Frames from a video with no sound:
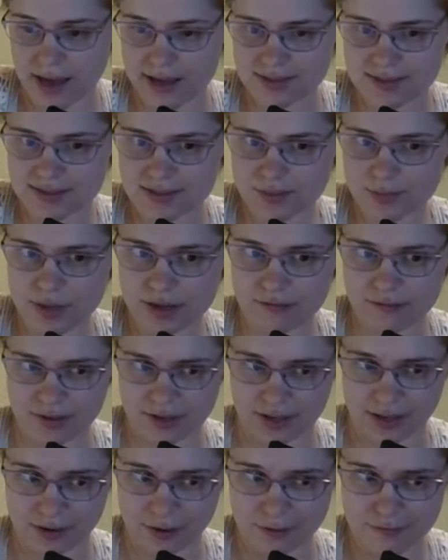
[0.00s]
So that's
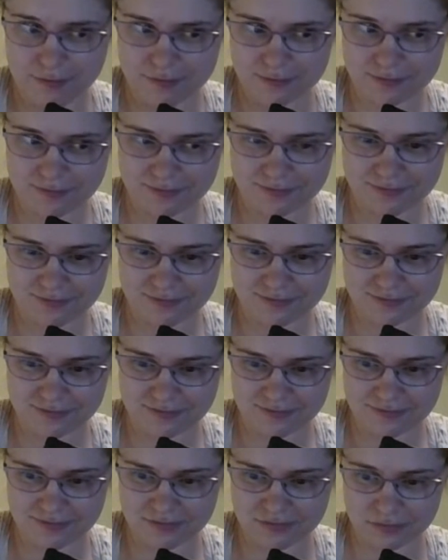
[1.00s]
my video,
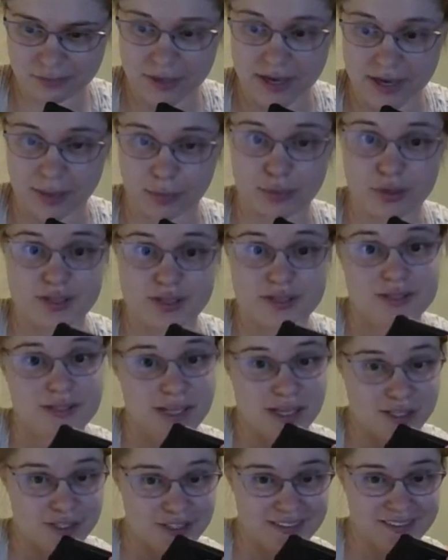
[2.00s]
my
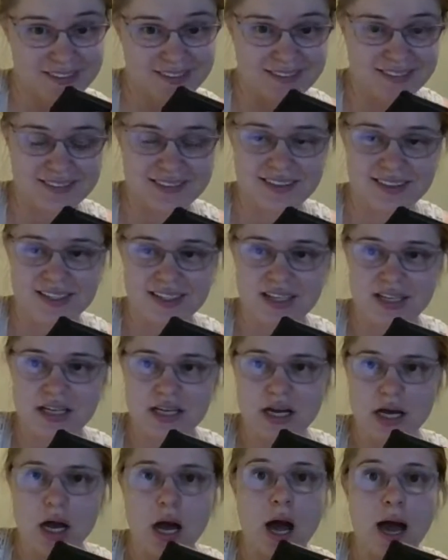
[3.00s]
presentation.
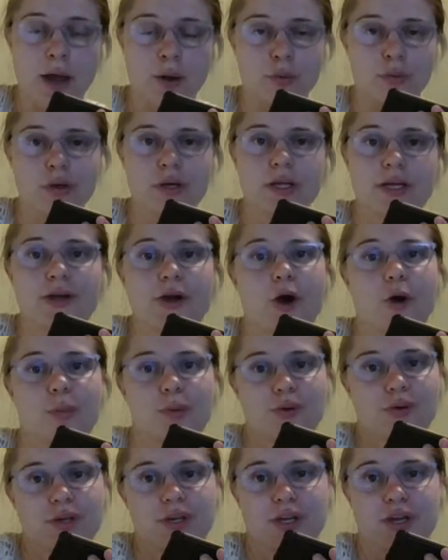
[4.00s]
I
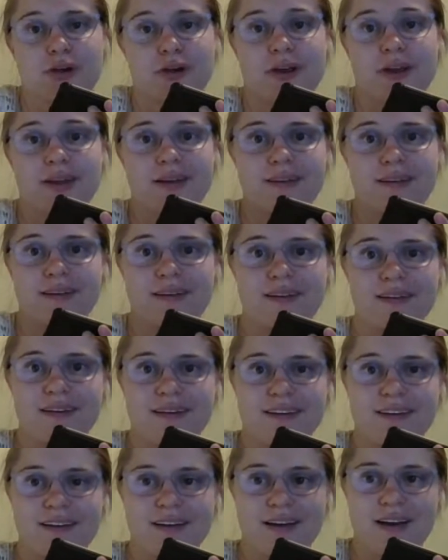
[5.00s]
really hope you can hear it.
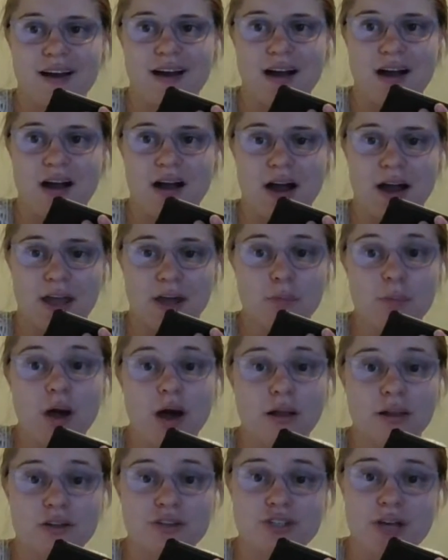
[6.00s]

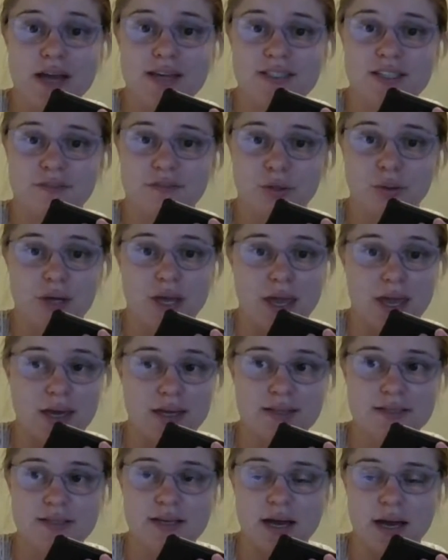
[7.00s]
I apologize if you
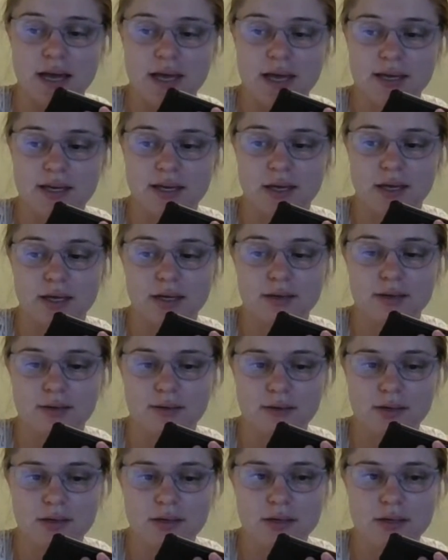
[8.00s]
can't. I
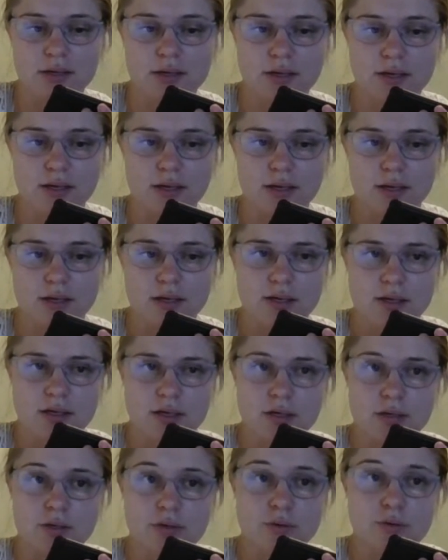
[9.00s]
can
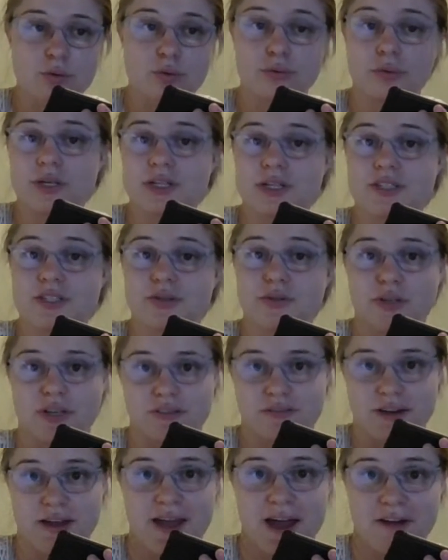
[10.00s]

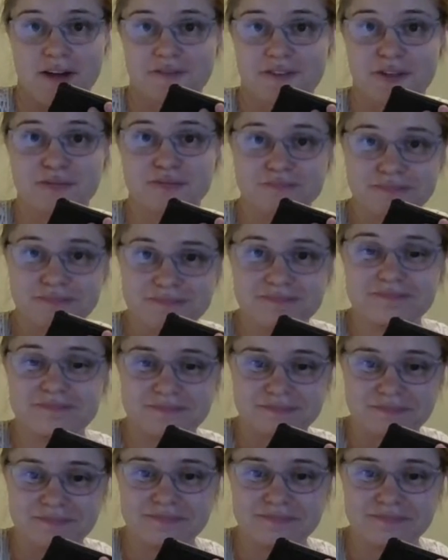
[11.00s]
redo it if I have to.